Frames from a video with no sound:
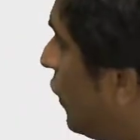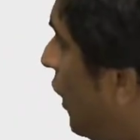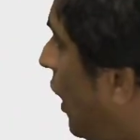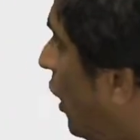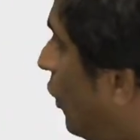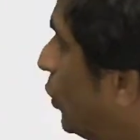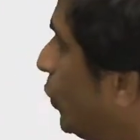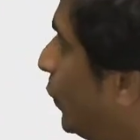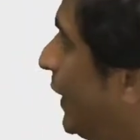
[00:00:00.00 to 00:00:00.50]
So
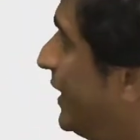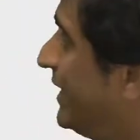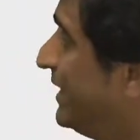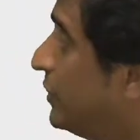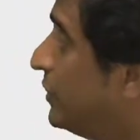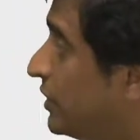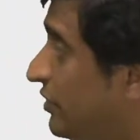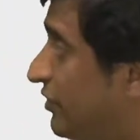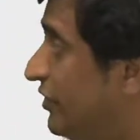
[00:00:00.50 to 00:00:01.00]
how do I
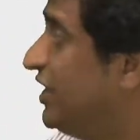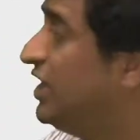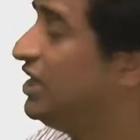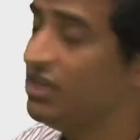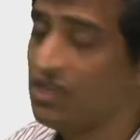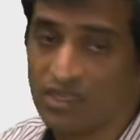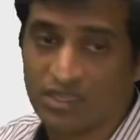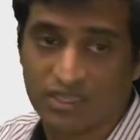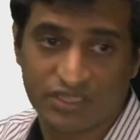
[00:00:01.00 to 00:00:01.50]

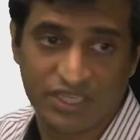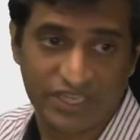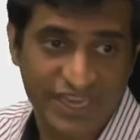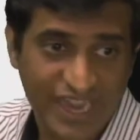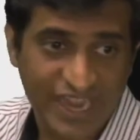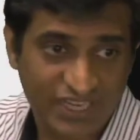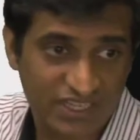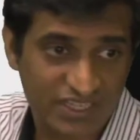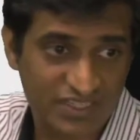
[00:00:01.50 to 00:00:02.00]
read the
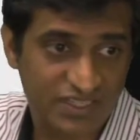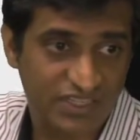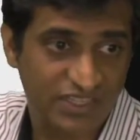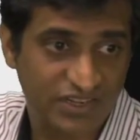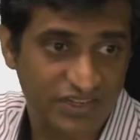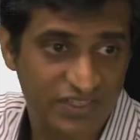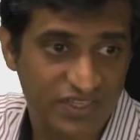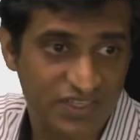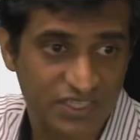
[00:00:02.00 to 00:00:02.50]
reactance
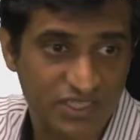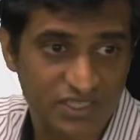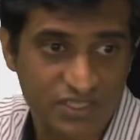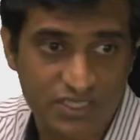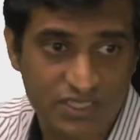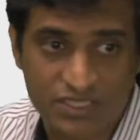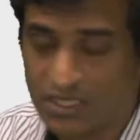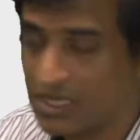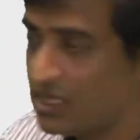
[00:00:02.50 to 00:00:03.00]
and the
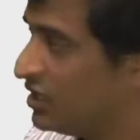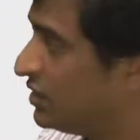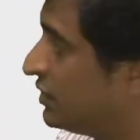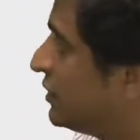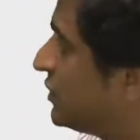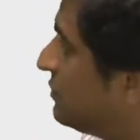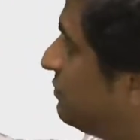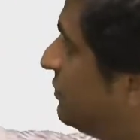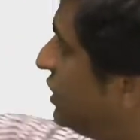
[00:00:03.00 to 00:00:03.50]
resistance?
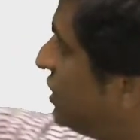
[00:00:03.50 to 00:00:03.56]
The